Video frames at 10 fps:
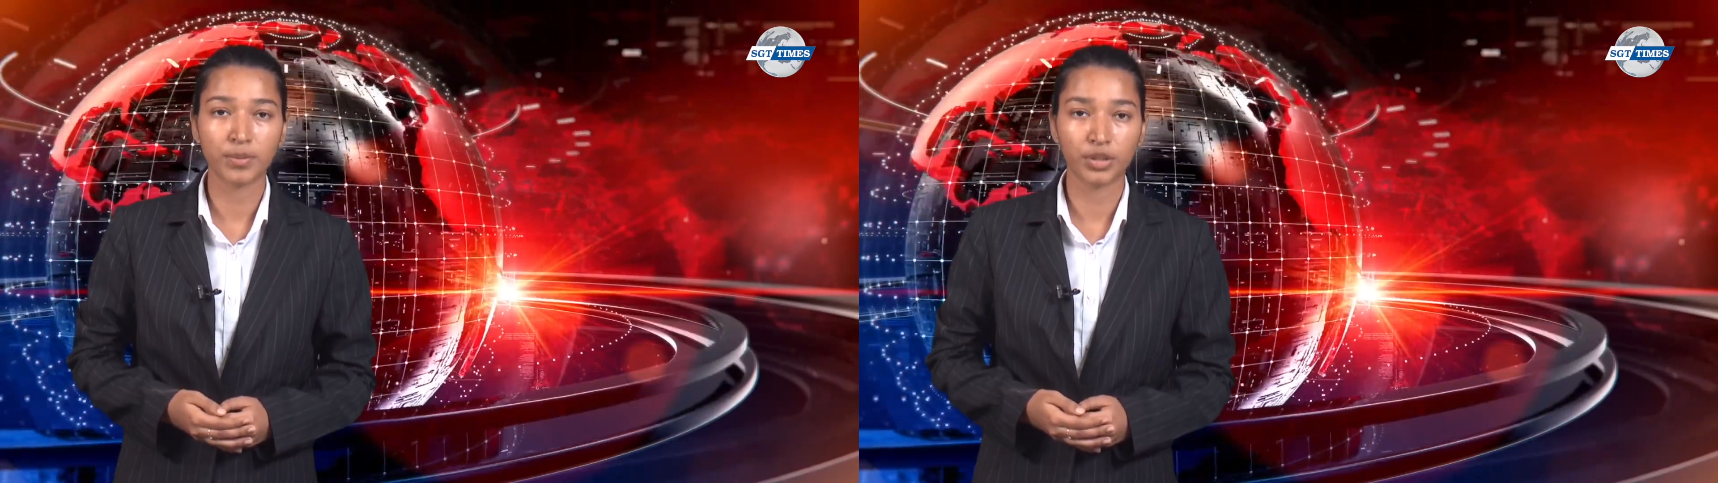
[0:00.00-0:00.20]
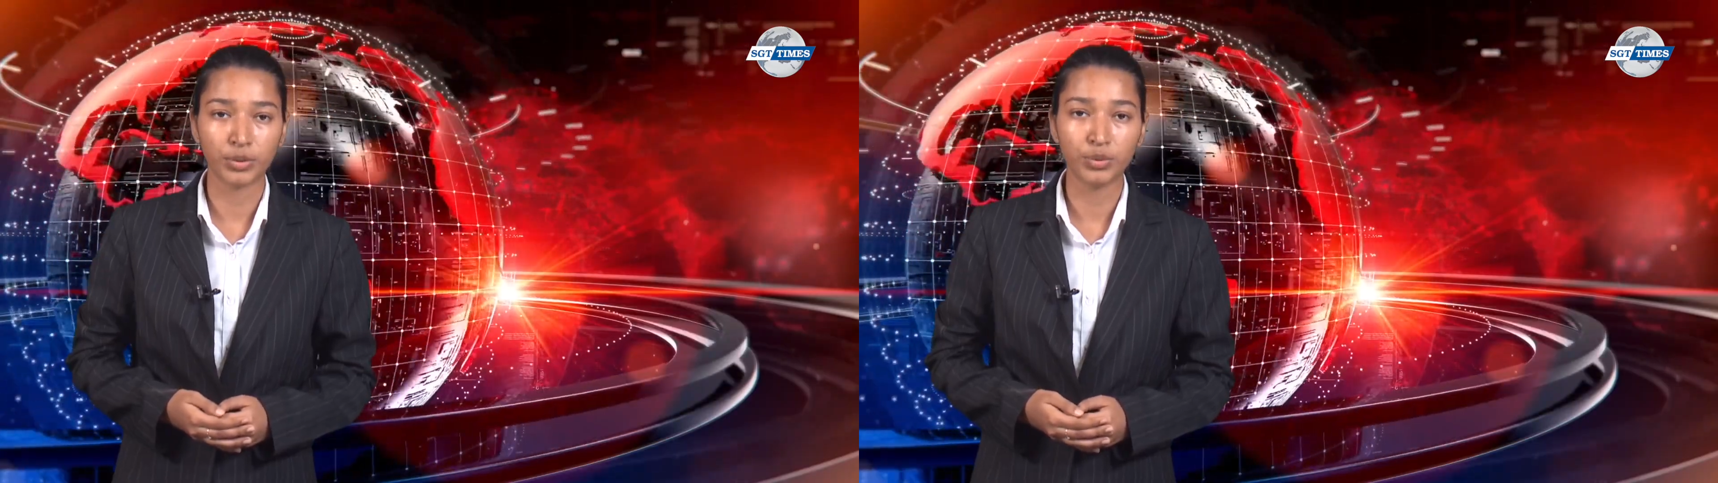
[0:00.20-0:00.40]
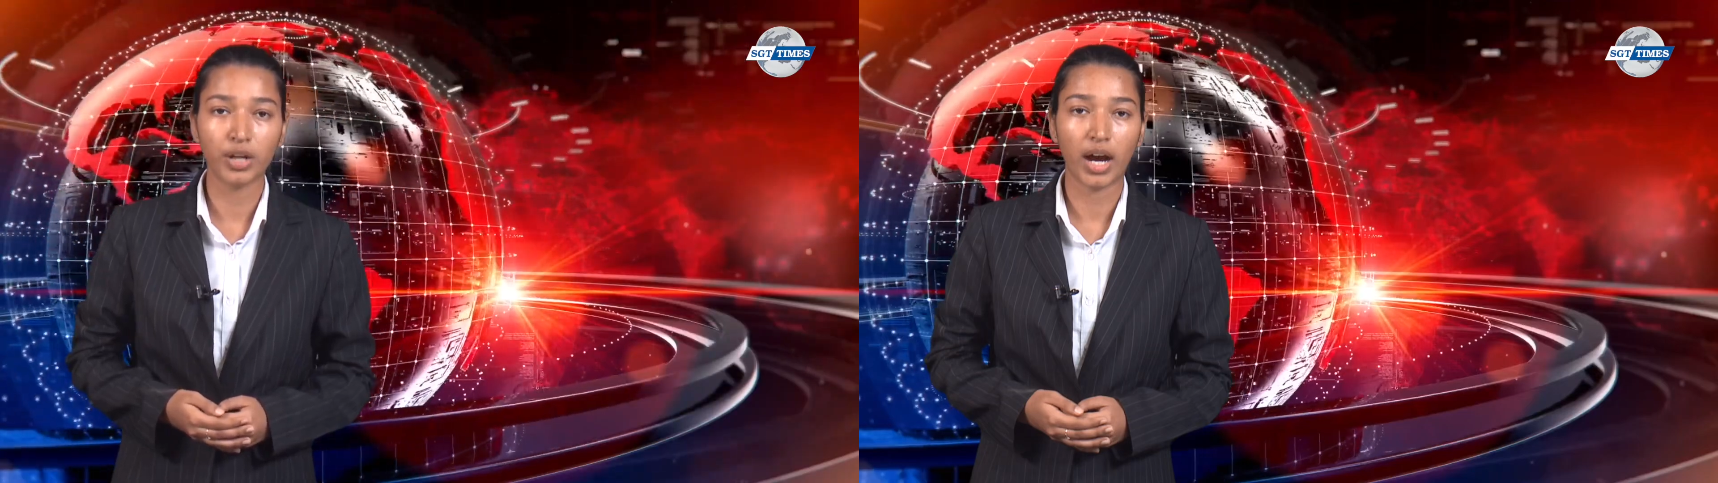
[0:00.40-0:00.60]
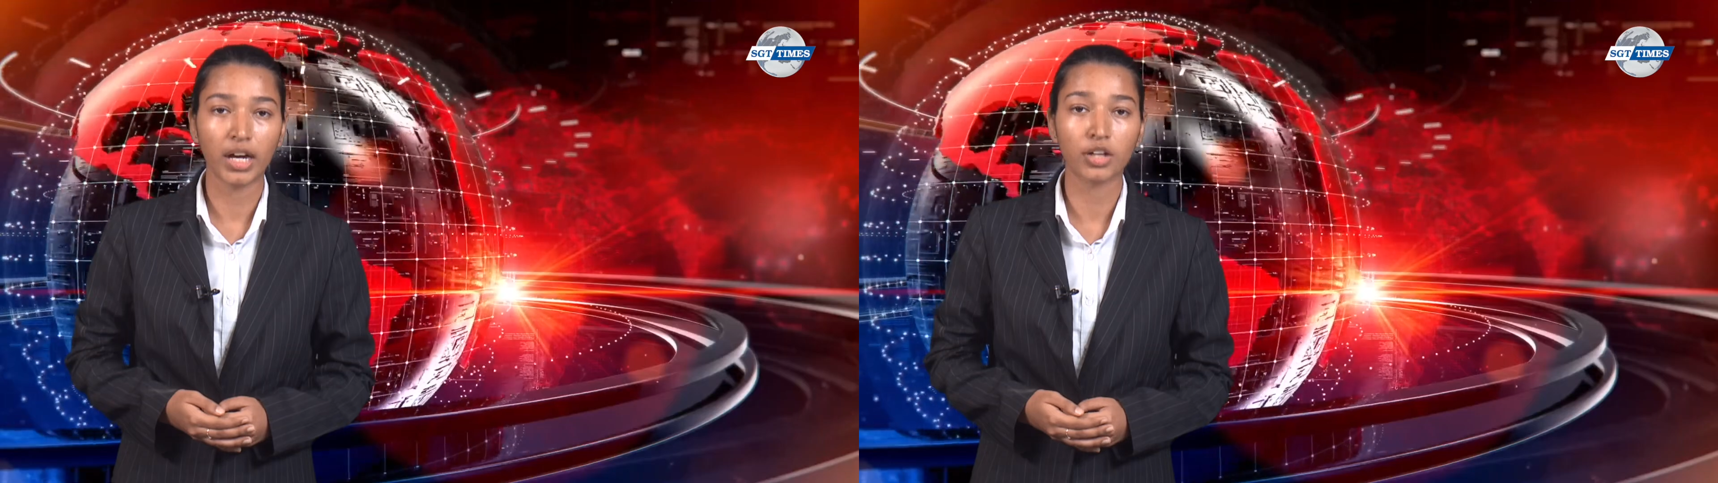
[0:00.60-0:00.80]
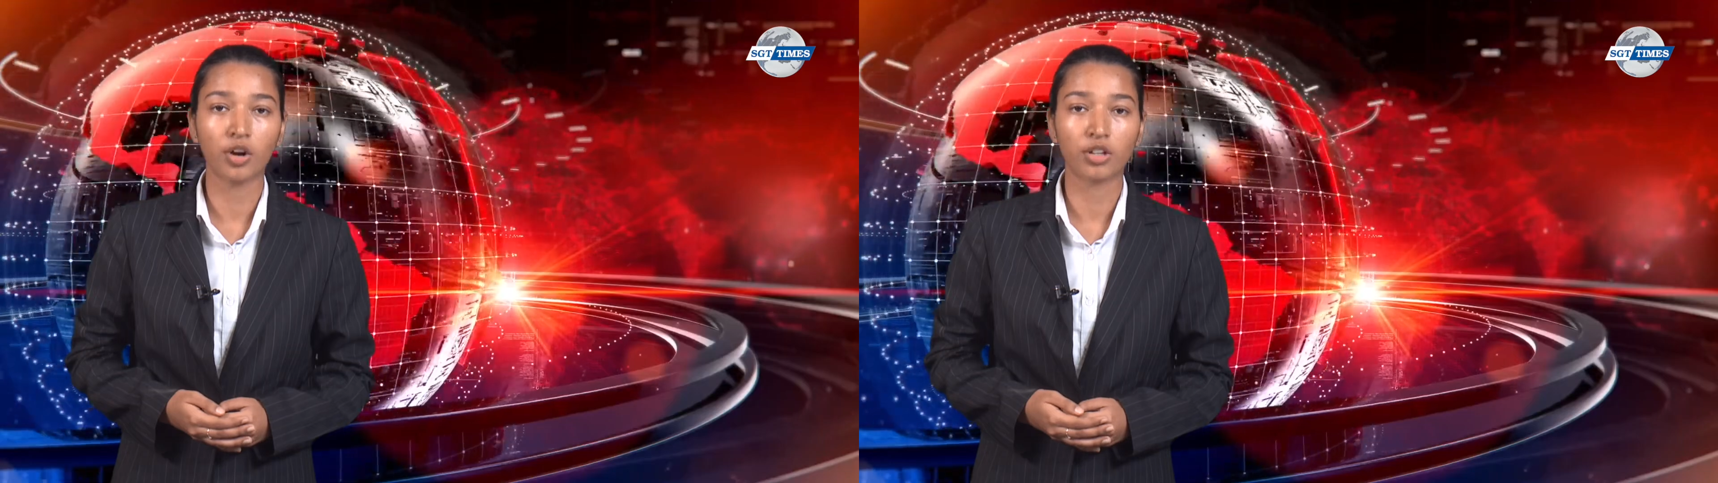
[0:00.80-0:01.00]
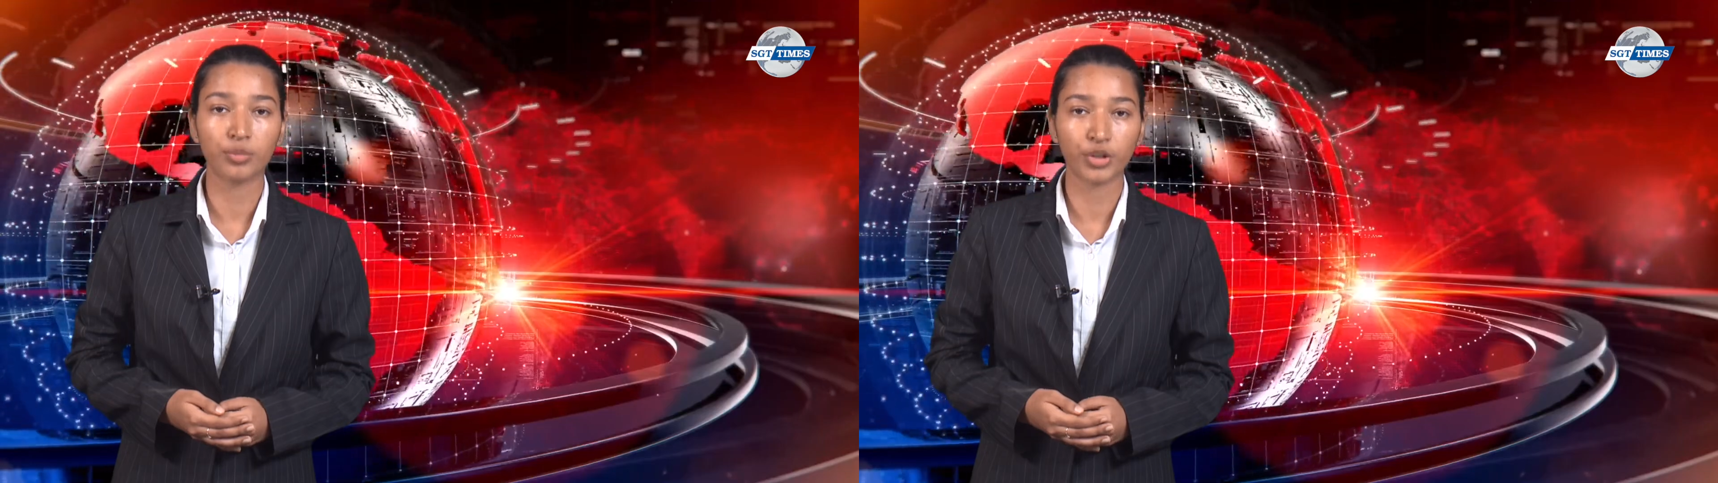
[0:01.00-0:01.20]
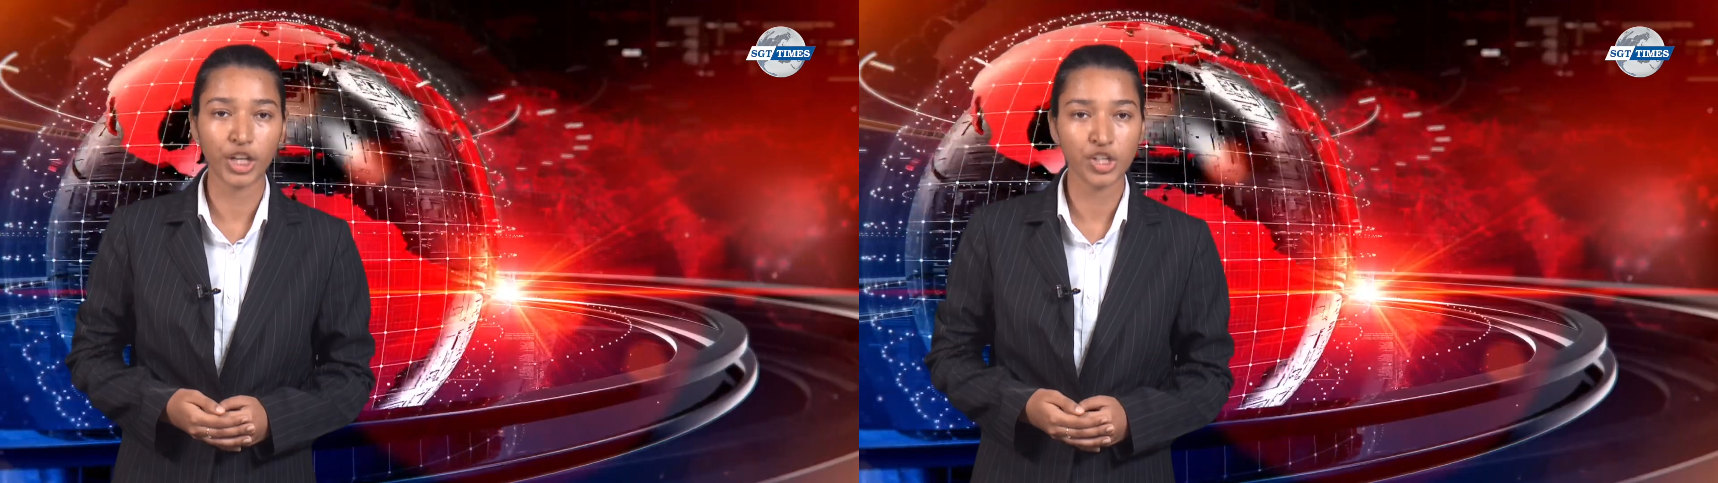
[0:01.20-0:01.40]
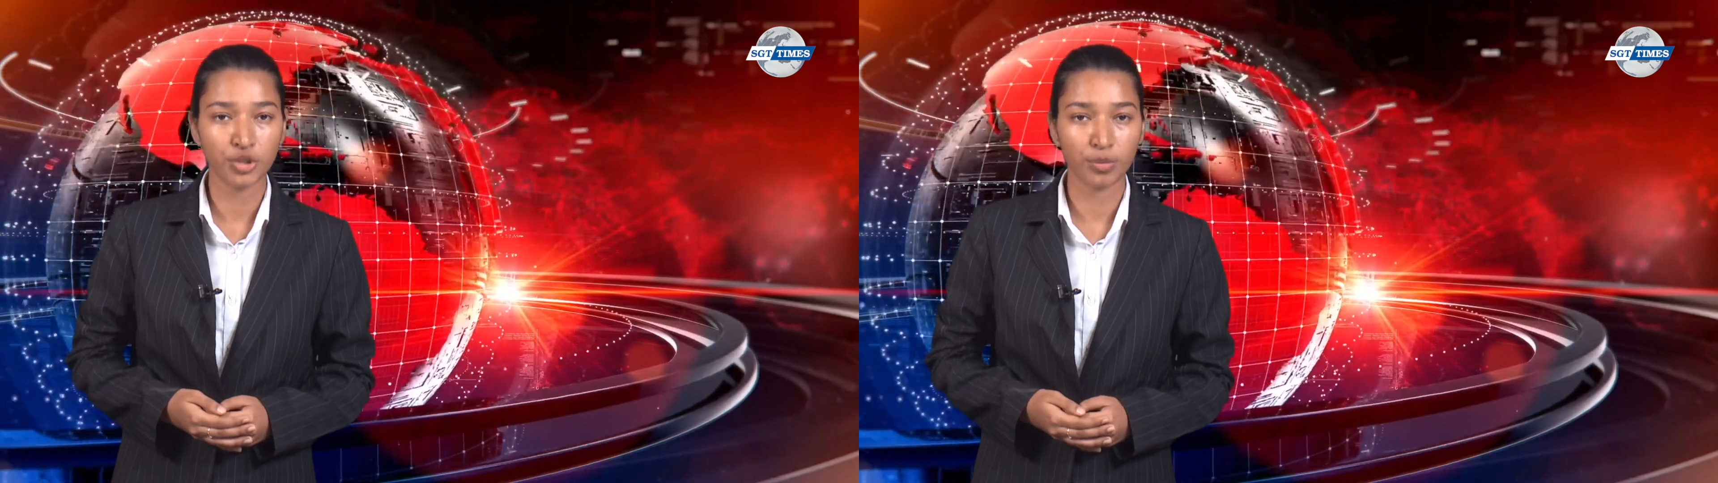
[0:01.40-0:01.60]
Madhu and Dr.
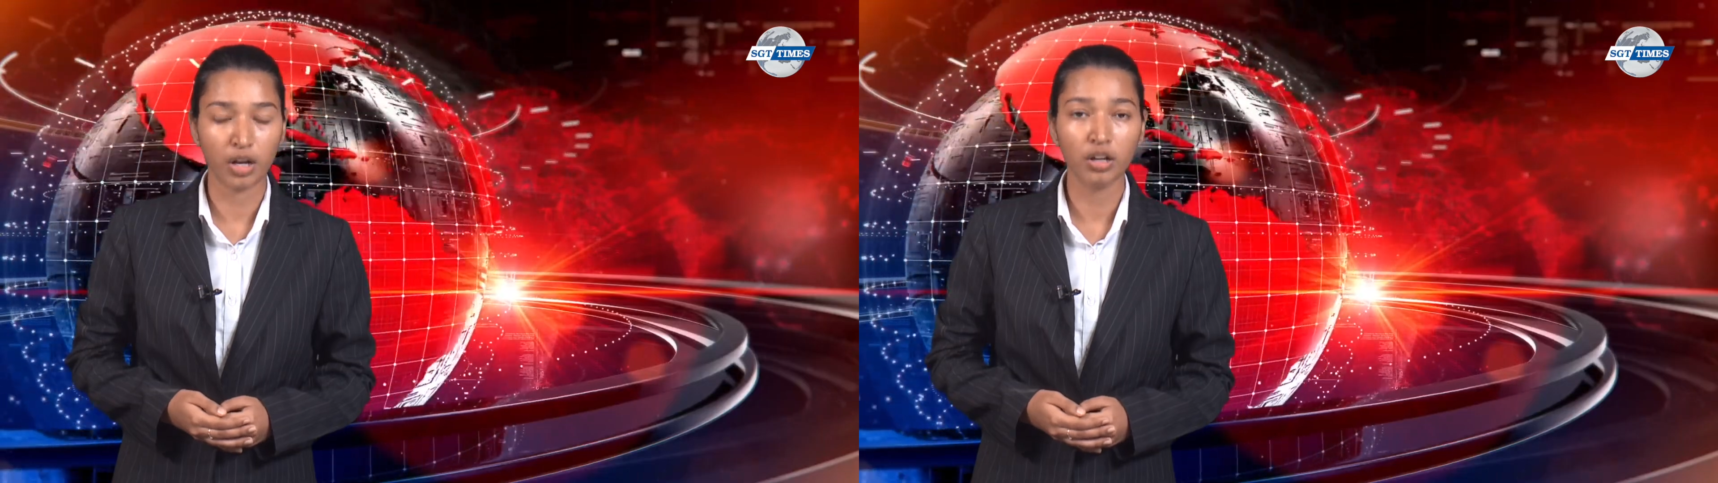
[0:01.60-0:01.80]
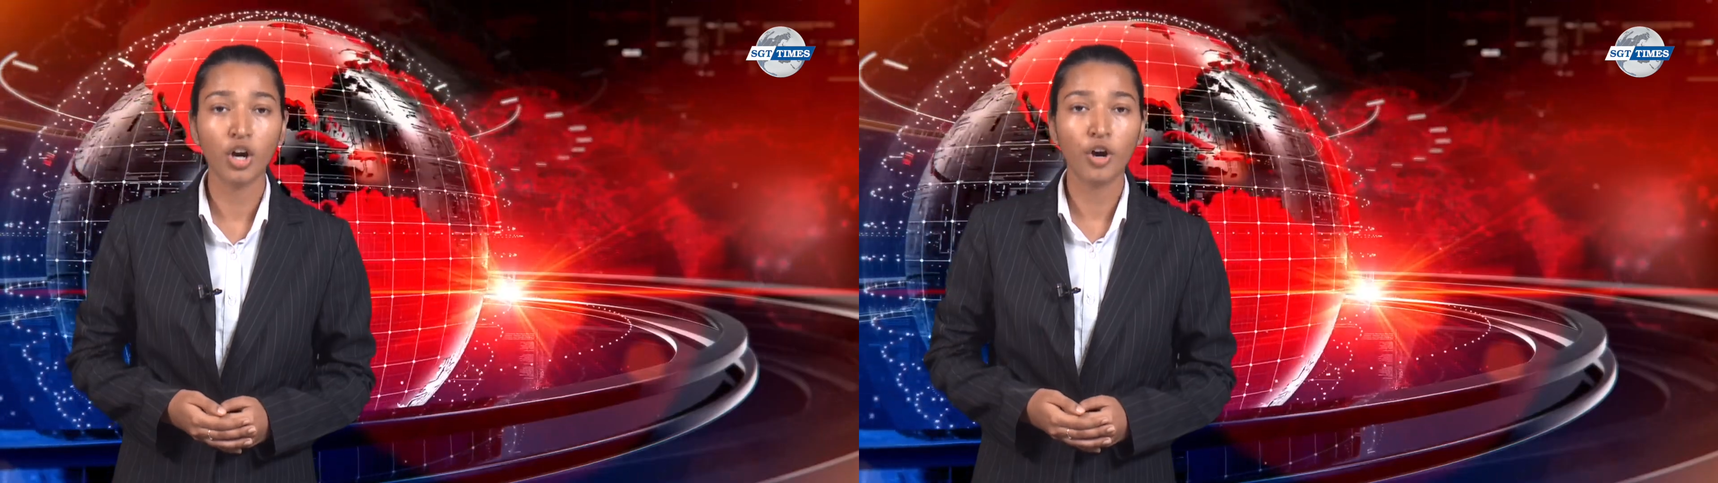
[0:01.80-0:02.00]
Mukesh Kumar